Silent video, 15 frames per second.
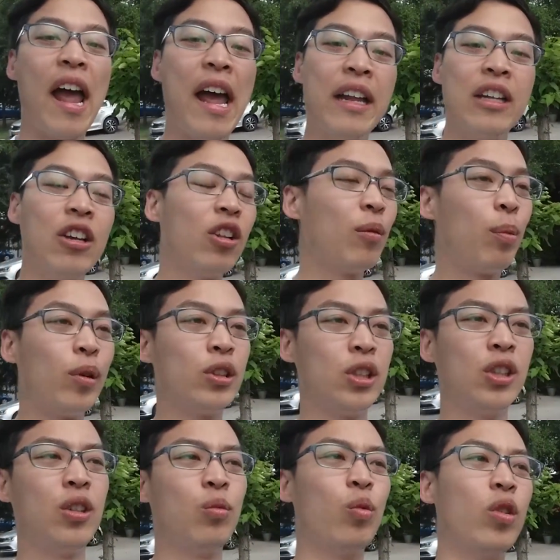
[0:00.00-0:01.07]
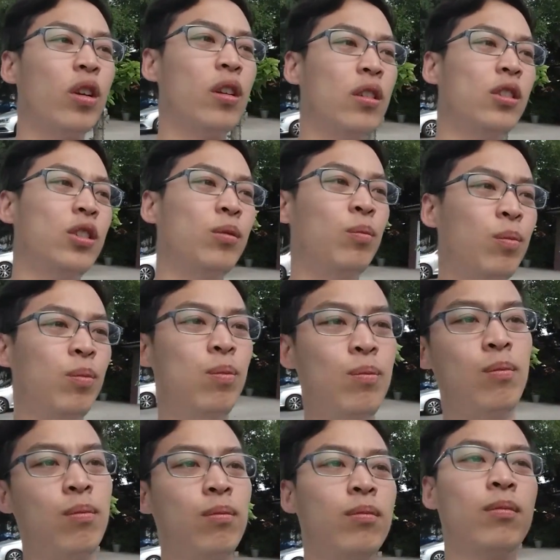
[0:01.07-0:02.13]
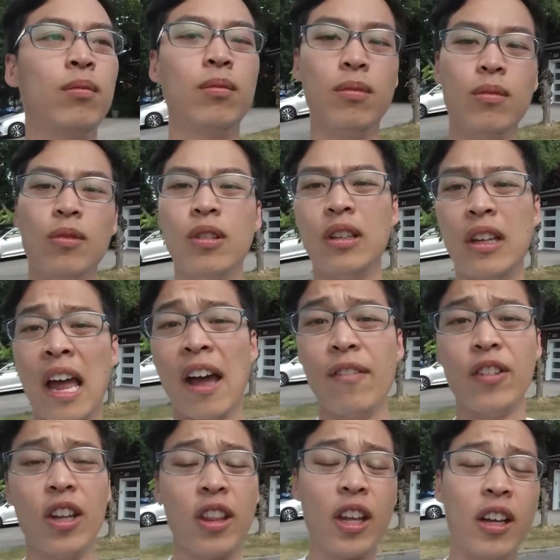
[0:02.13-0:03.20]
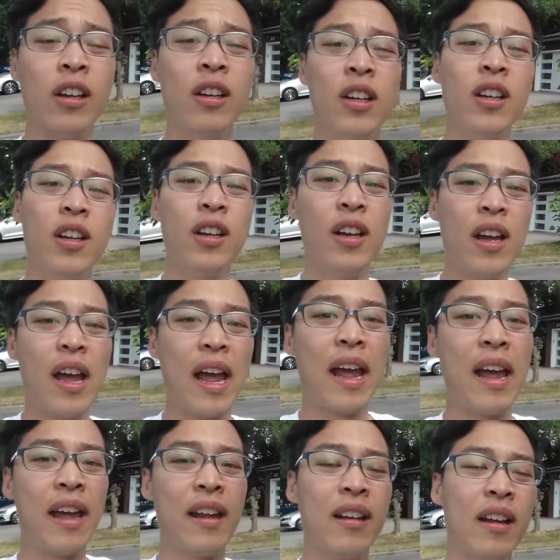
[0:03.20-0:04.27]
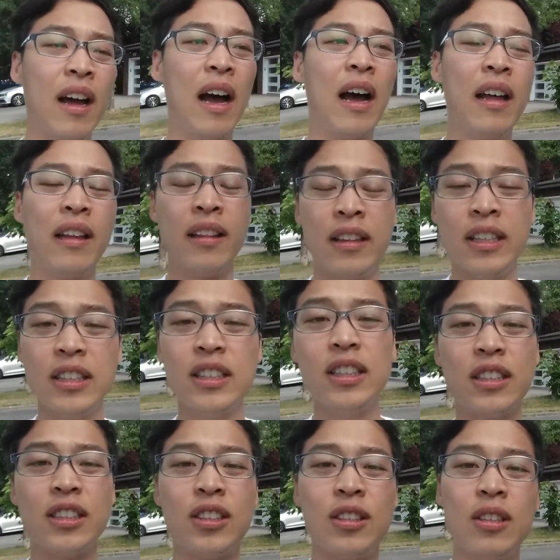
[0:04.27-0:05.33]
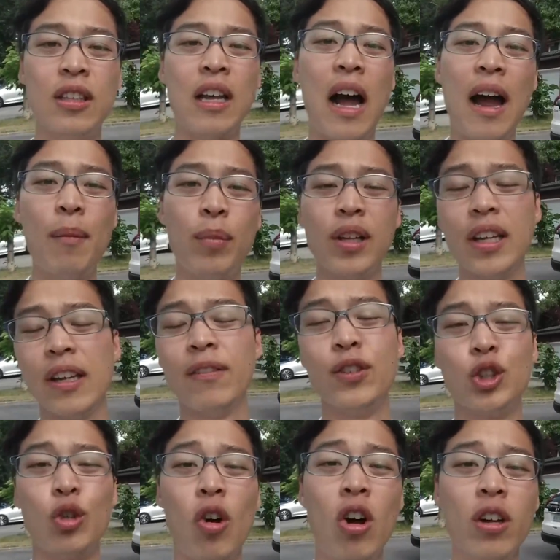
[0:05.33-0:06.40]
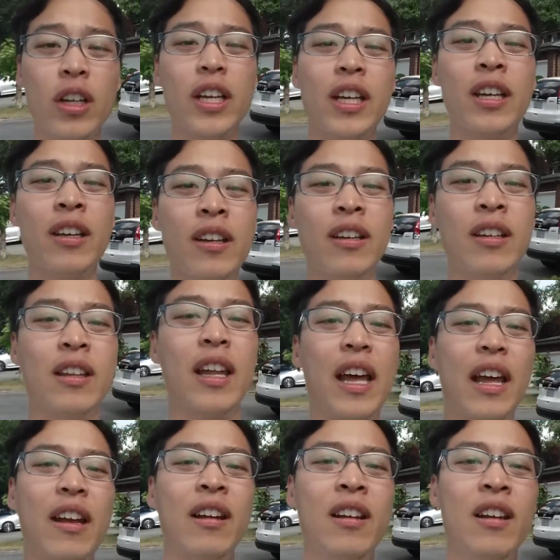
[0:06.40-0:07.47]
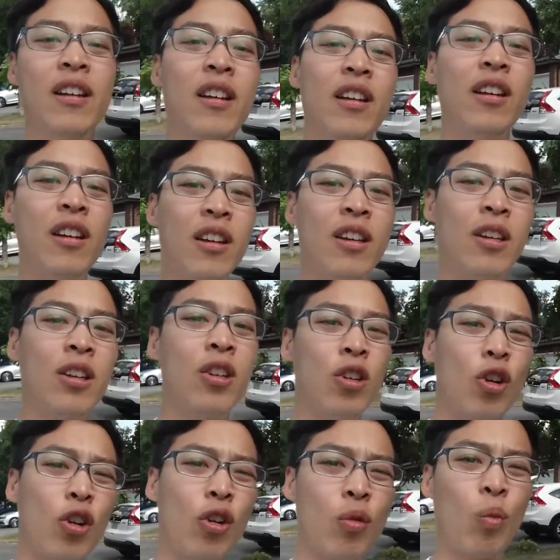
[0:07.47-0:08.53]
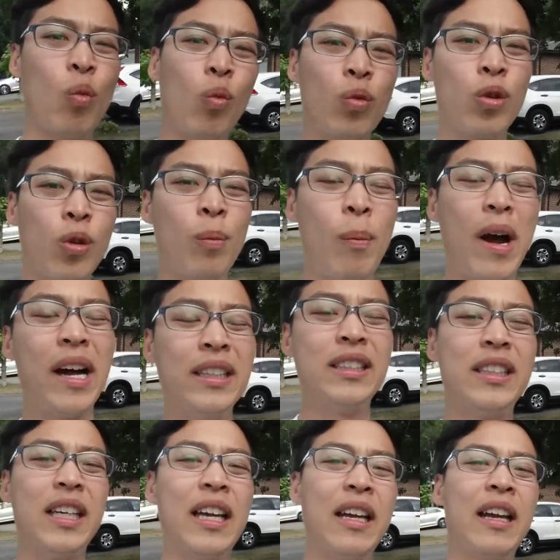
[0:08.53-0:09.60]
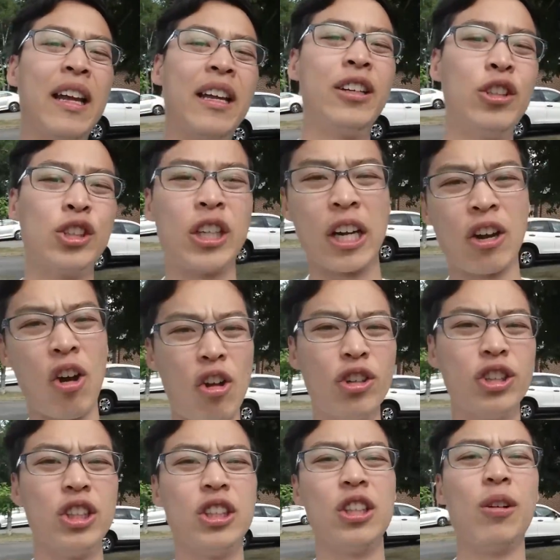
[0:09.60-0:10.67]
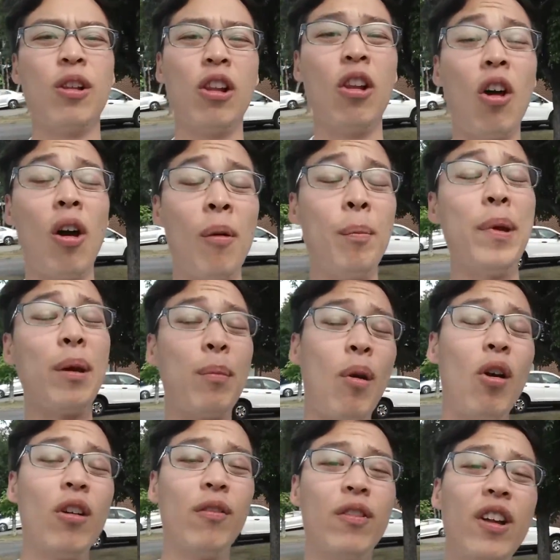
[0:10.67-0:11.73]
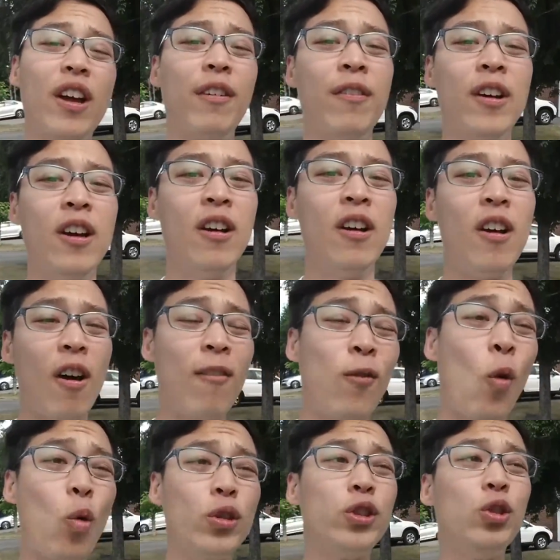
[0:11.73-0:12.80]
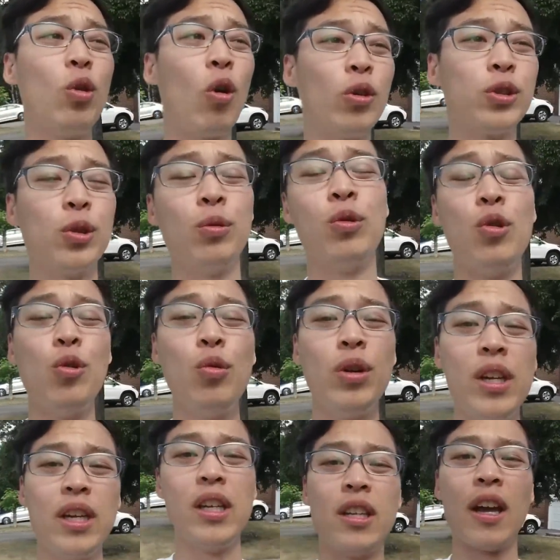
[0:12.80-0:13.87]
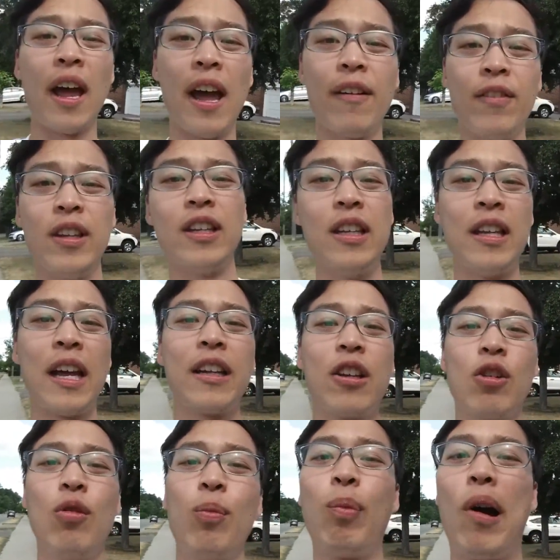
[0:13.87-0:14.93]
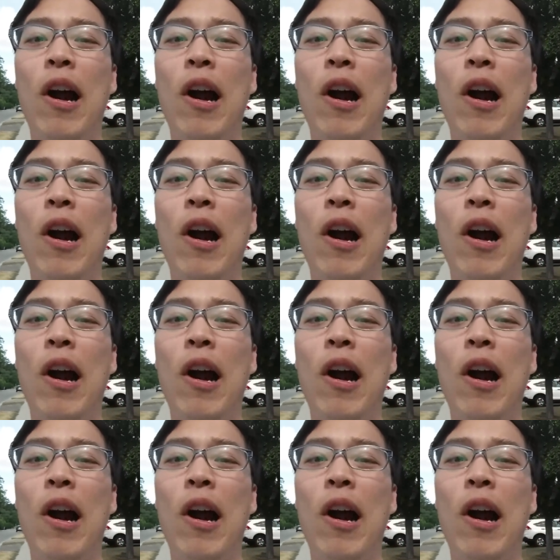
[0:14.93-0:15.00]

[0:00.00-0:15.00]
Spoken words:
and the other person would have nothing. And this is, I believe strongly that your mindset and your psychology is a big part of life. Of course, you also do need to have the technical